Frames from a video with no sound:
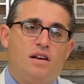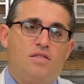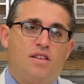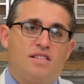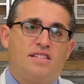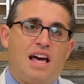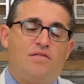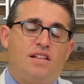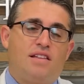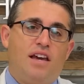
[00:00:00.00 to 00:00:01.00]
This is
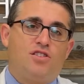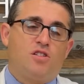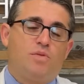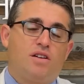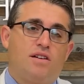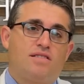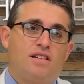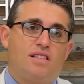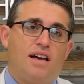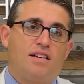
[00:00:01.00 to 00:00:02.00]
advantageous because
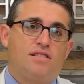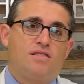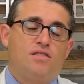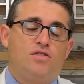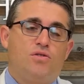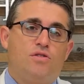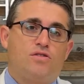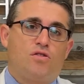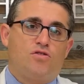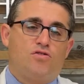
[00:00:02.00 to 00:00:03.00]
it allows us to do the
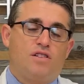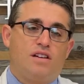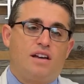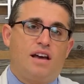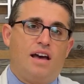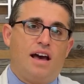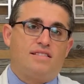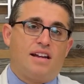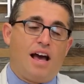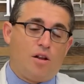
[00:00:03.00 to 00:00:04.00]
surgery
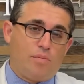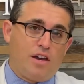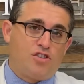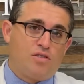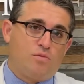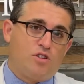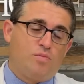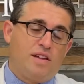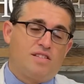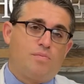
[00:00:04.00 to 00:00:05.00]
as an outpatient, which
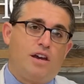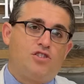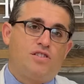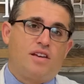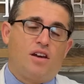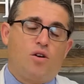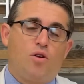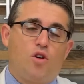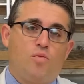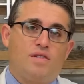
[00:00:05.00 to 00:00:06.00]
means the patients can go
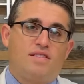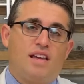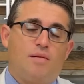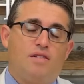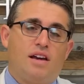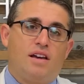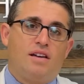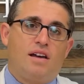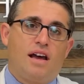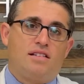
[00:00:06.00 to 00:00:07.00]
home the same day
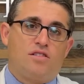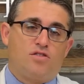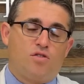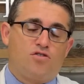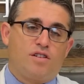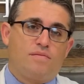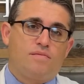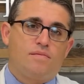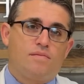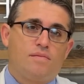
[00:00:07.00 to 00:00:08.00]
as the surgery.
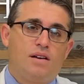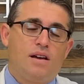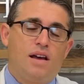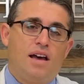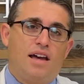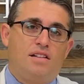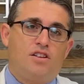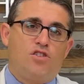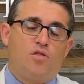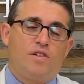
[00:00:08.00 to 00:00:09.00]
An
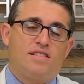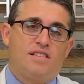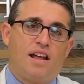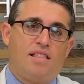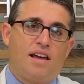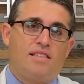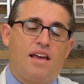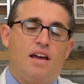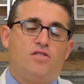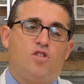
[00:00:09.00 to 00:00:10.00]
additional reason that I like
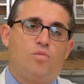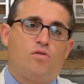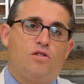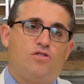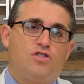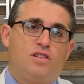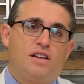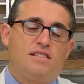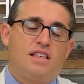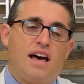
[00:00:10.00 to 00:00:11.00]
the anterior approach
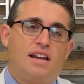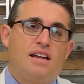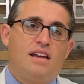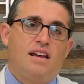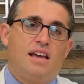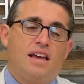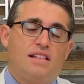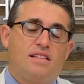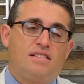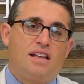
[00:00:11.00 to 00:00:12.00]
is that
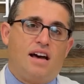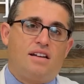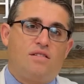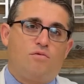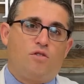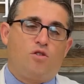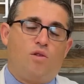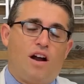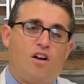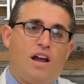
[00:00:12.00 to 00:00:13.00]
it does not
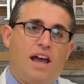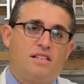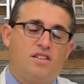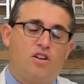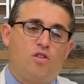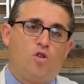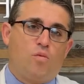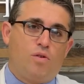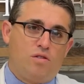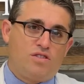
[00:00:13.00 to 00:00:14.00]
require anterior or
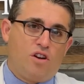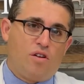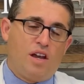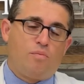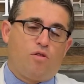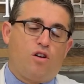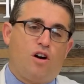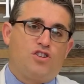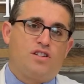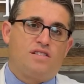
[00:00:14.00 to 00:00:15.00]
posterior hip
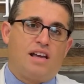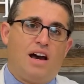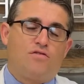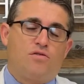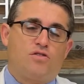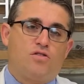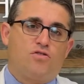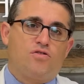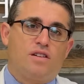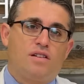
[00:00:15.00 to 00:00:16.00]
precautions after the surgery.